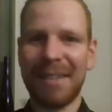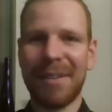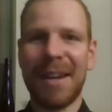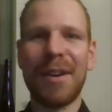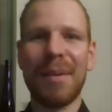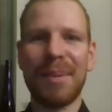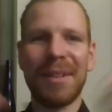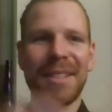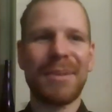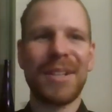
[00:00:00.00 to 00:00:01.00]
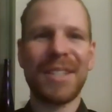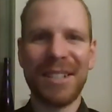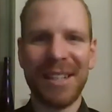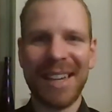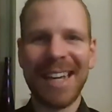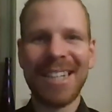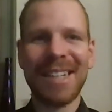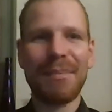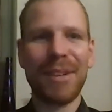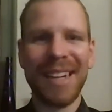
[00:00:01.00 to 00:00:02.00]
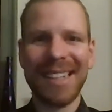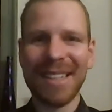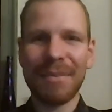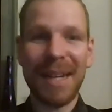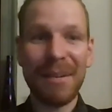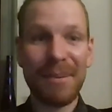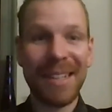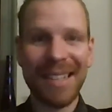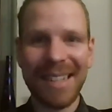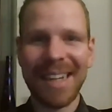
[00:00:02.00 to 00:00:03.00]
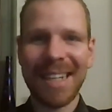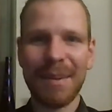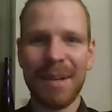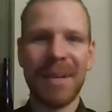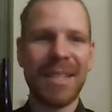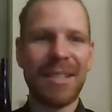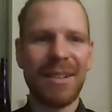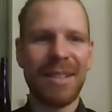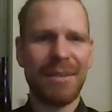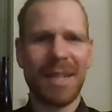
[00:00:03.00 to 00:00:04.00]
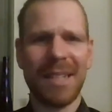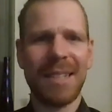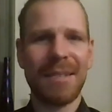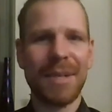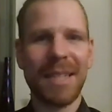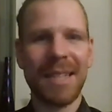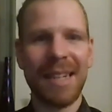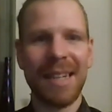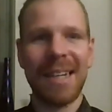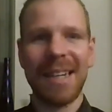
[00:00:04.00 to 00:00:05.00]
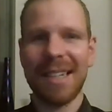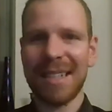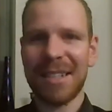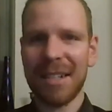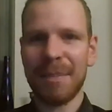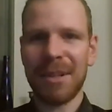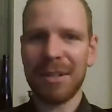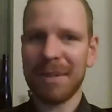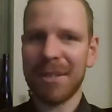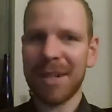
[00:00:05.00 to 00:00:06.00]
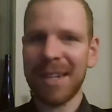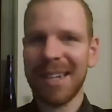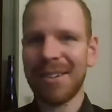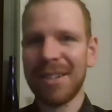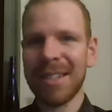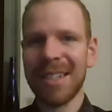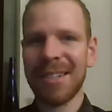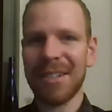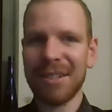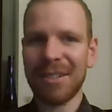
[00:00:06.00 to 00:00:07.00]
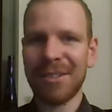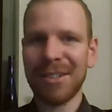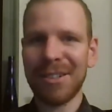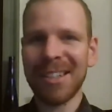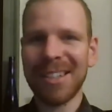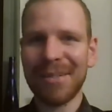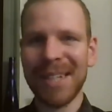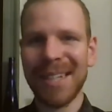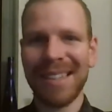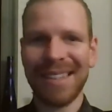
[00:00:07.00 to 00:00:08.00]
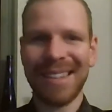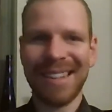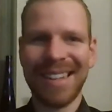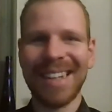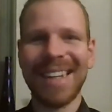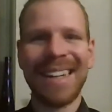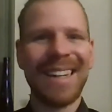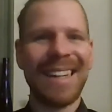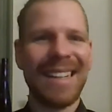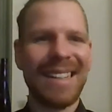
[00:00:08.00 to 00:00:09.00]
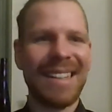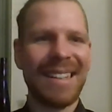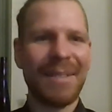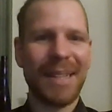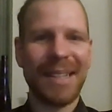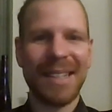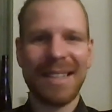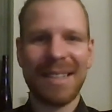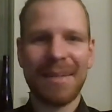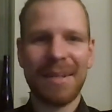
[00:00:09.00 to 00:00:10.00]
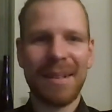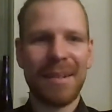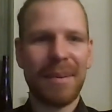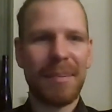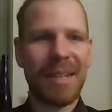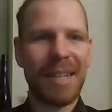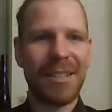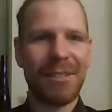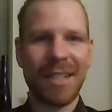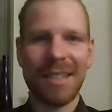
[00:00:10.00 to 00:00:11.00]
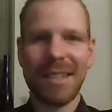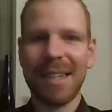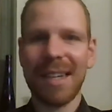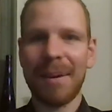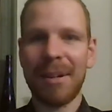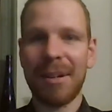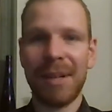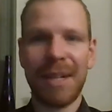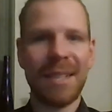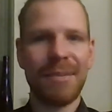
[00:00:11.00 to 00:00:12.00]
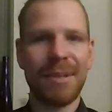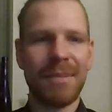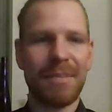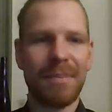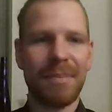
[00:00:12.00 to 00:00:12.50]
variables was not actually practiced when we did experiments. So I was like, wait, this is weird. Like, is this just because we're training, or is this also going on in the real thing? And when this replication crisis thing came out, I realized it was